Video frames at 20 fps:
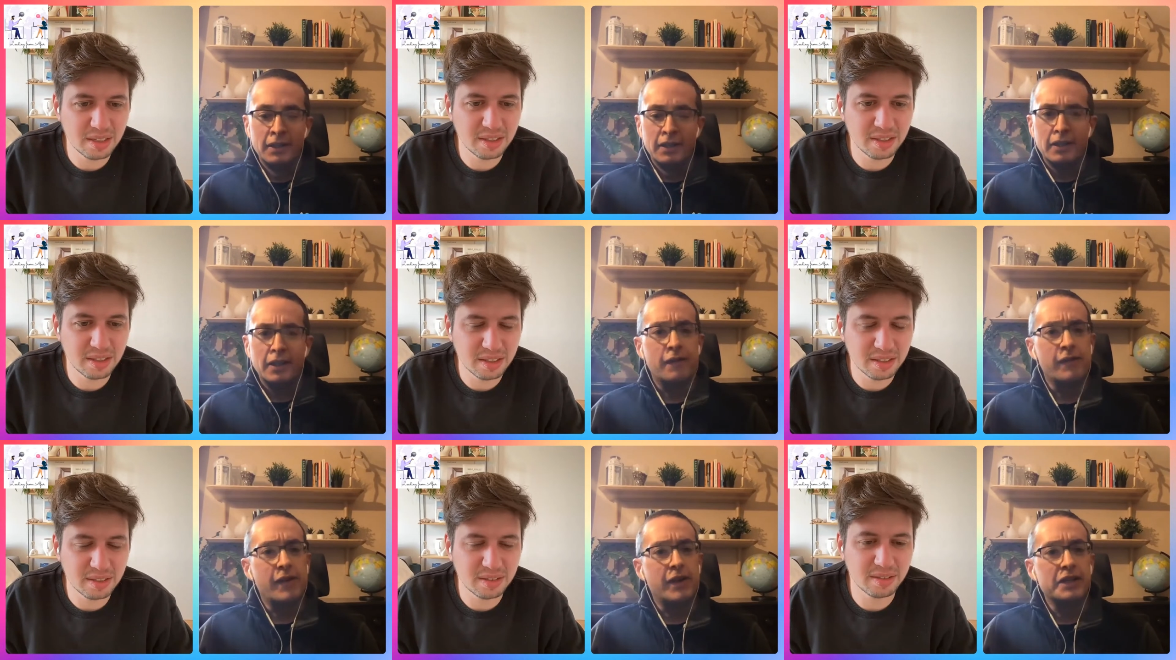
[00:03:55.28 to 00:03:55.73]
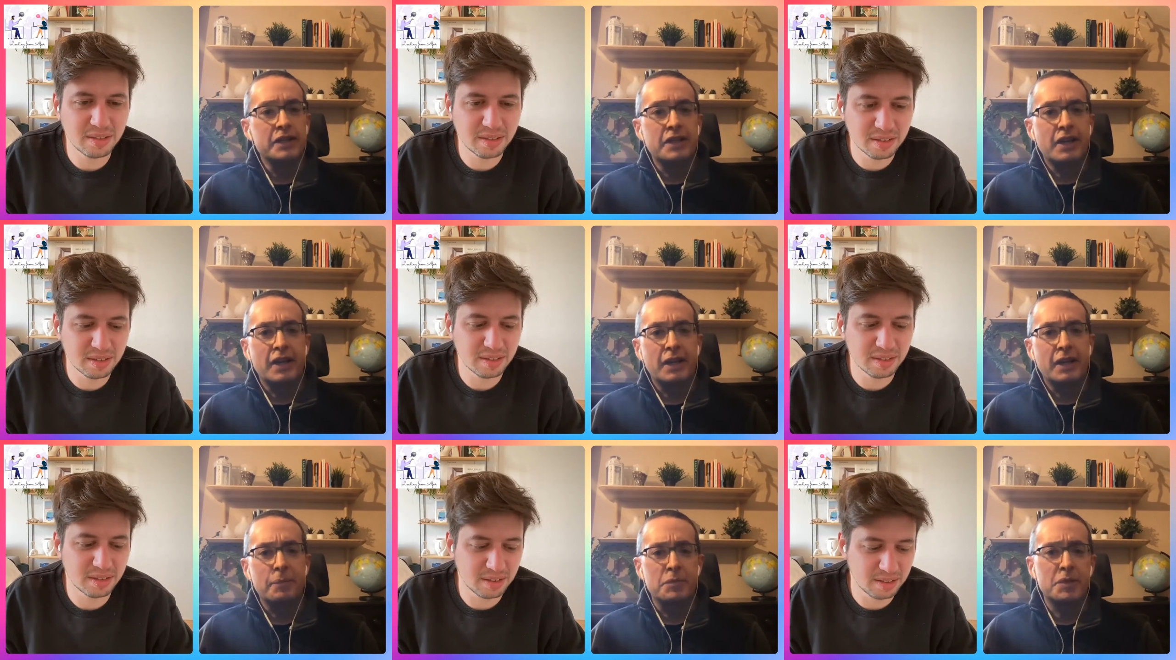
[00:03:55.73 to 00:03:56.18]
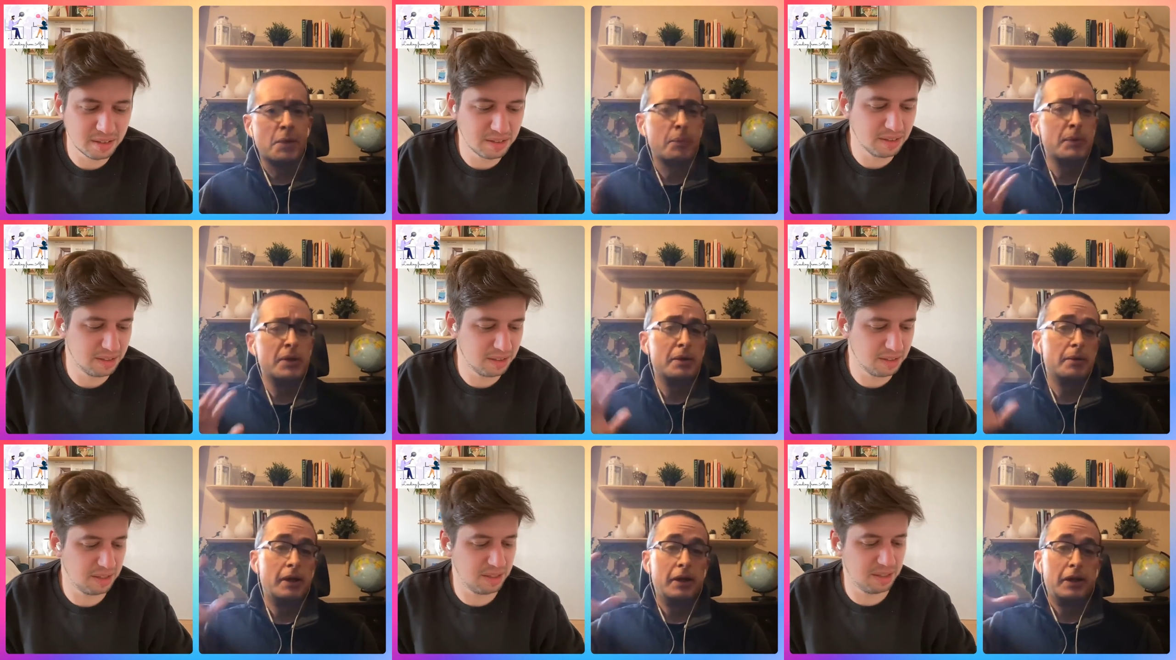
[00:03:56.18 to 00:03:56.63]
Speaker 1: of any time
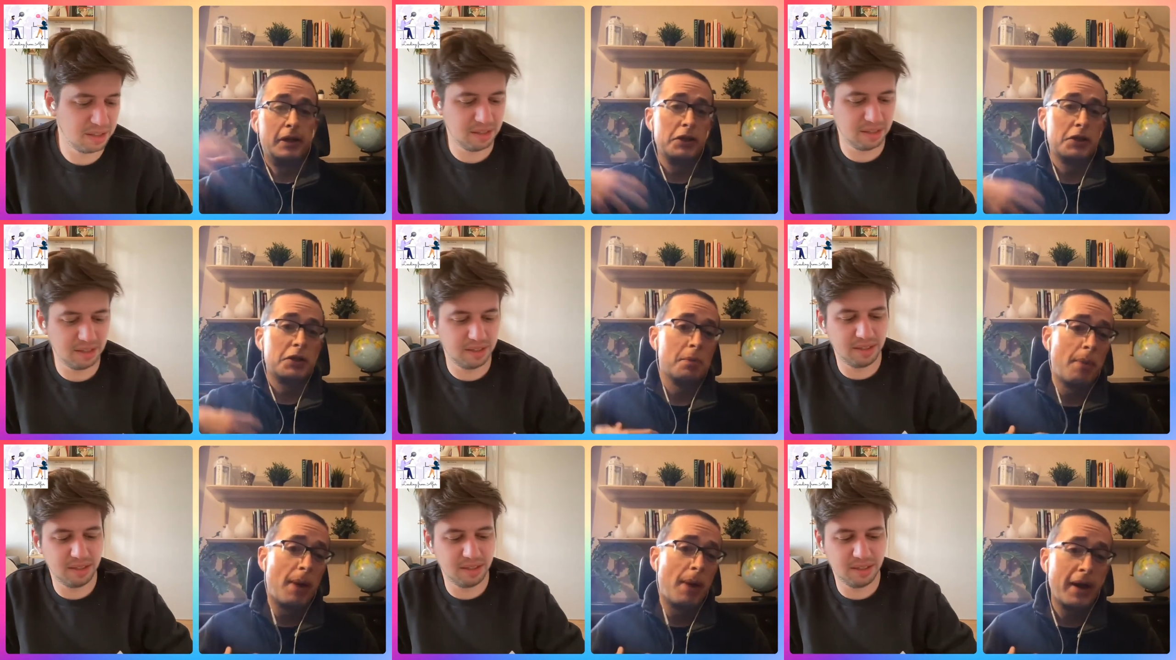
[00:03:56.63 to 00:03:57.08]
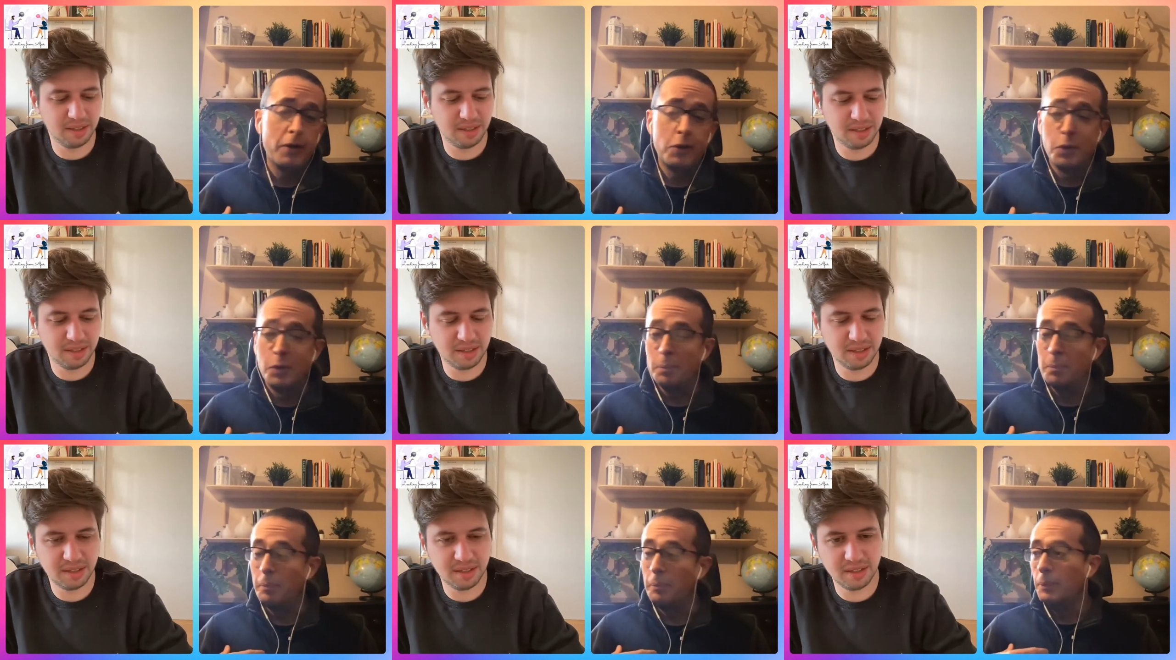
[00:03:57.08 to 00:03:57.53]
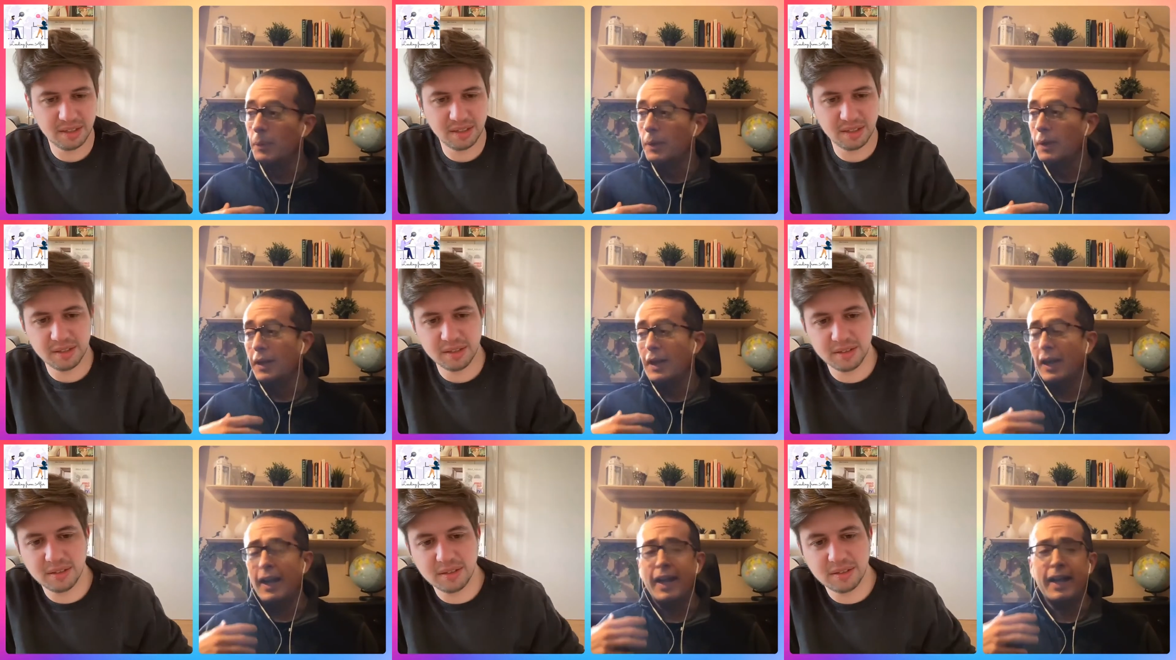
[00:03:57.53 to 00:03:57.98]
somebody, at least in my home,
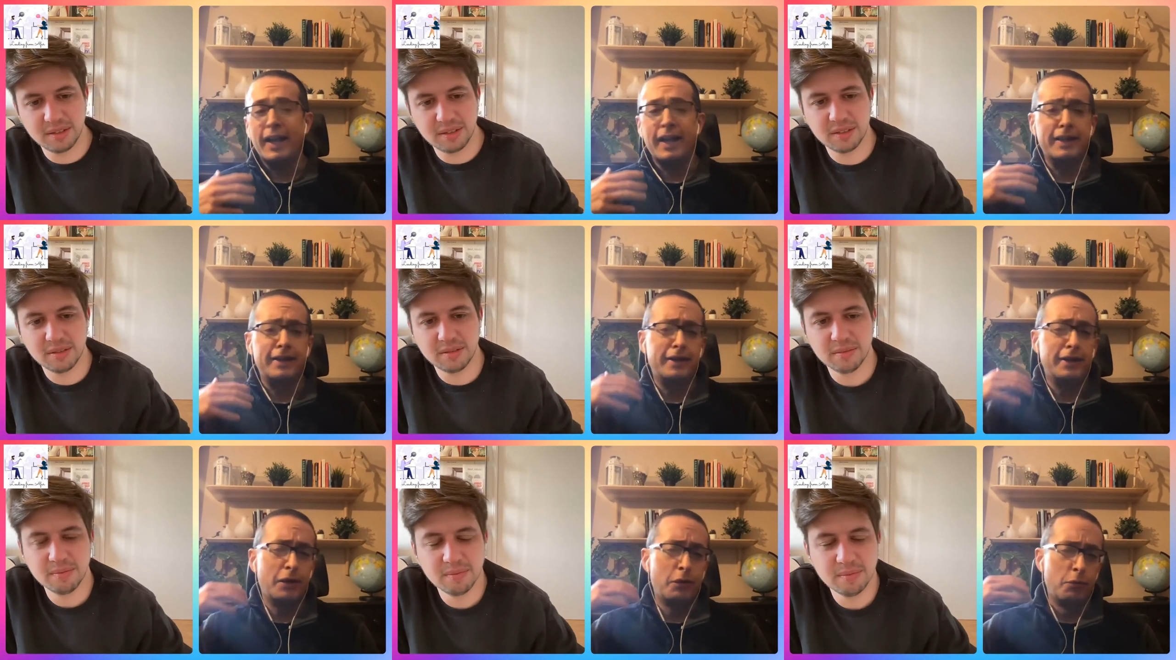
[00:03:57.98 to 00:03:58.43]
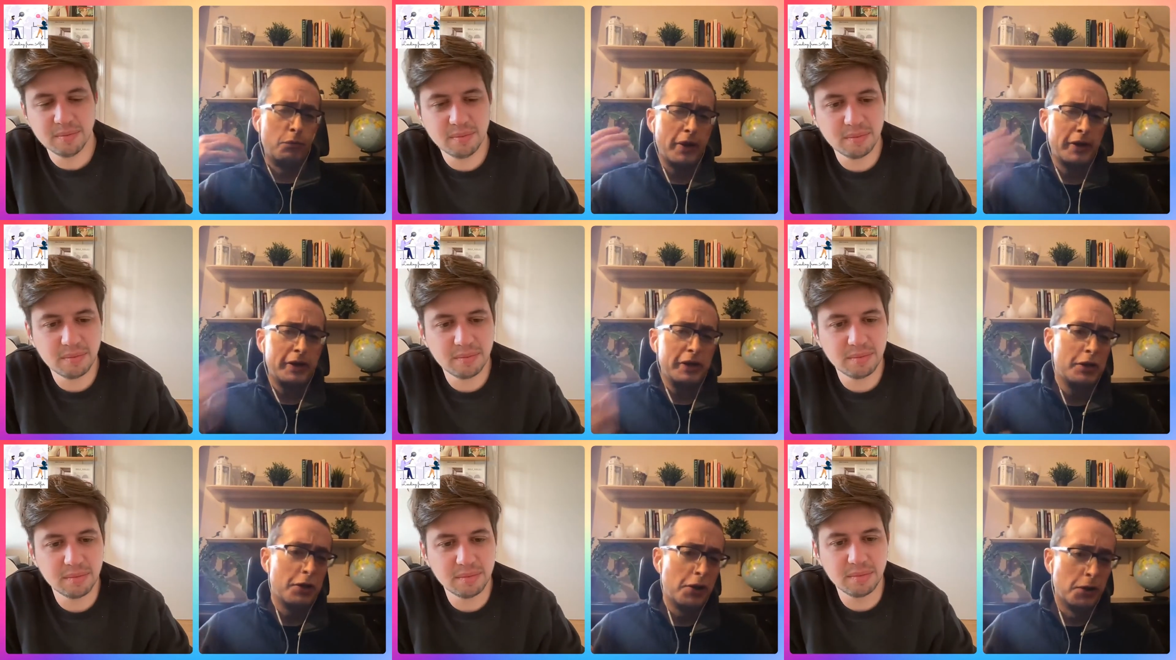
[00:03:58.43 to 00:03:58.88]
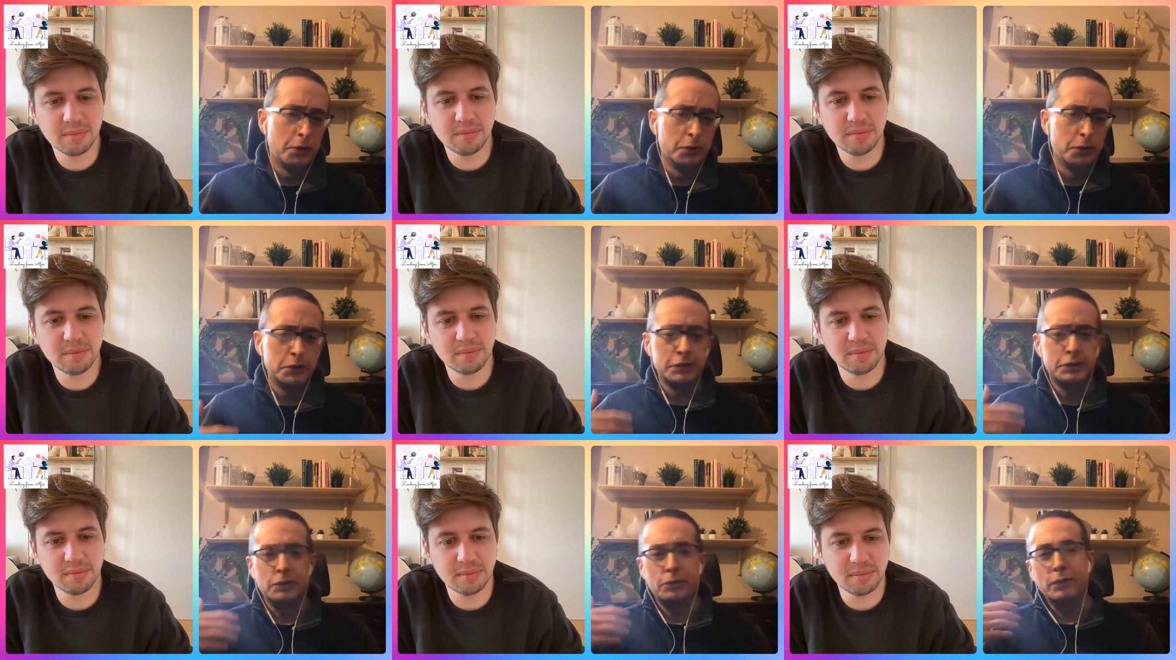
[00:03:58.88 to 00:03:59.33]
had a runny
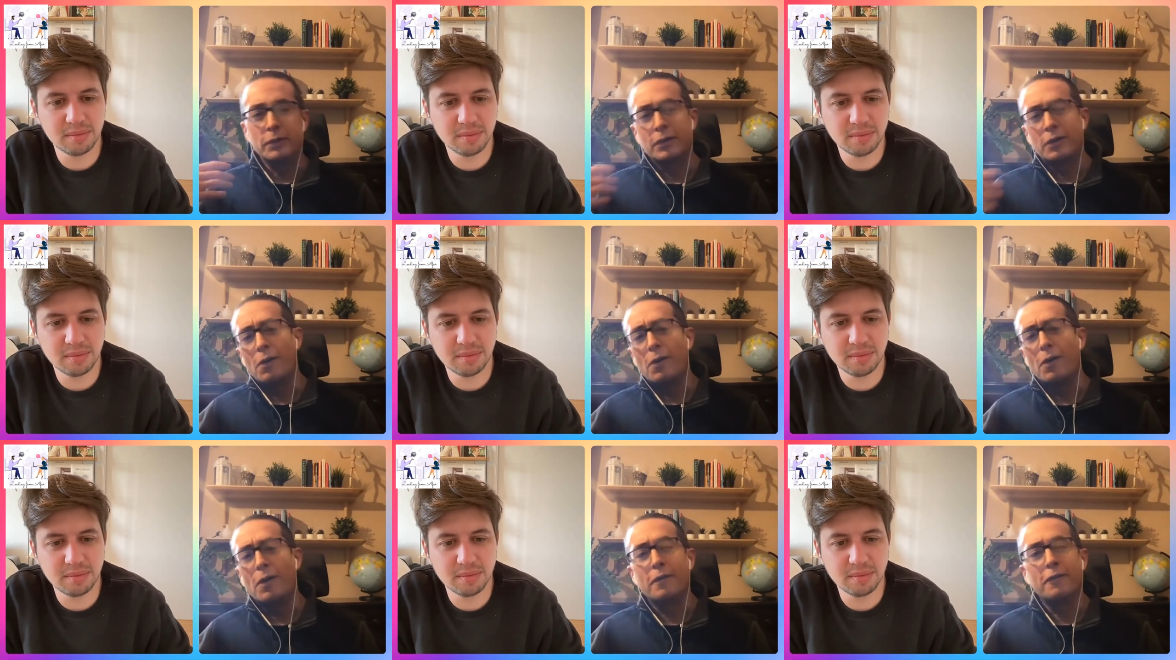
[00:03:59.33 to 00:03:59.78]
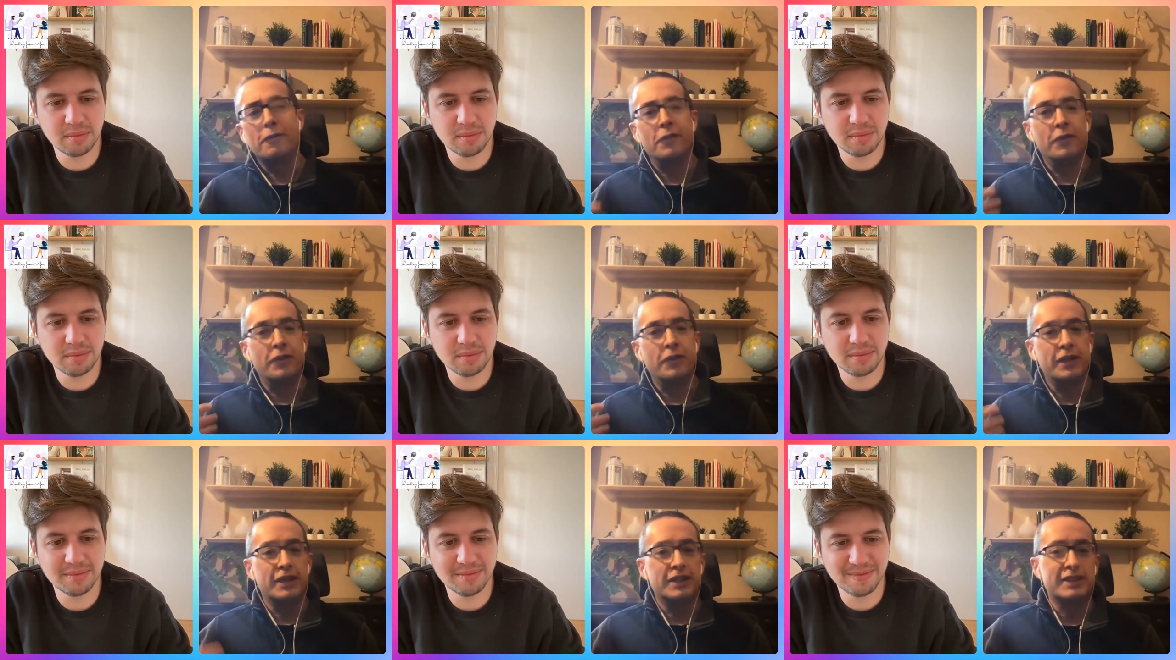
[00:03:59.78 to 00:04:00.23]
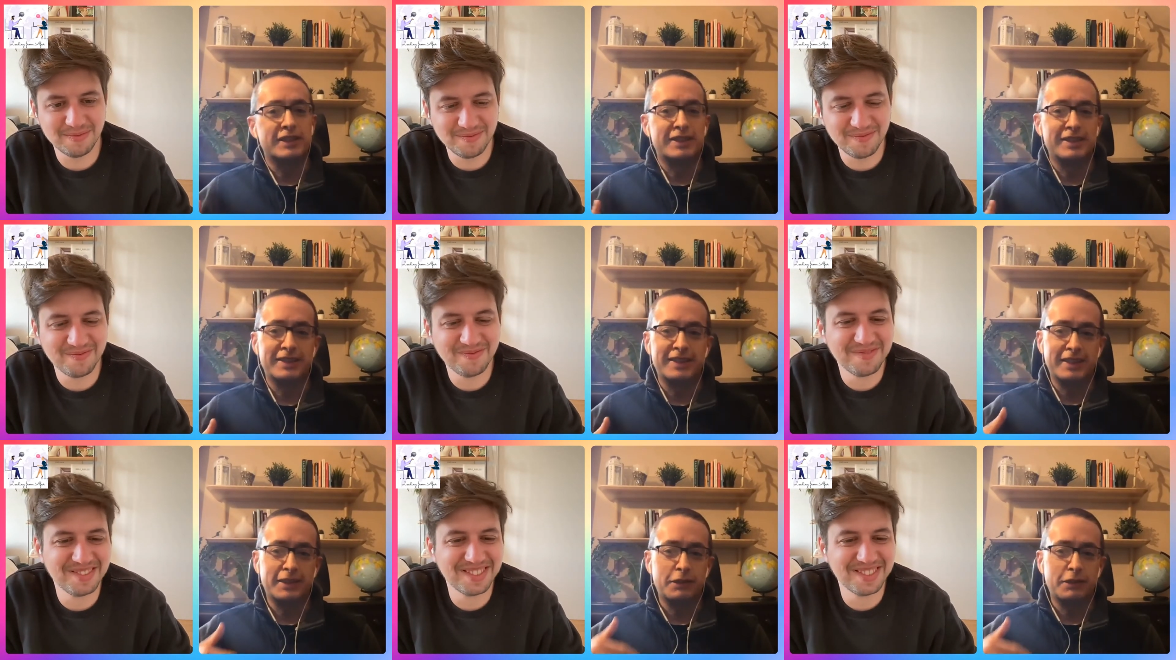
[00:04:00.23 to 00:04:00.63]
nose or a cough or this, it's like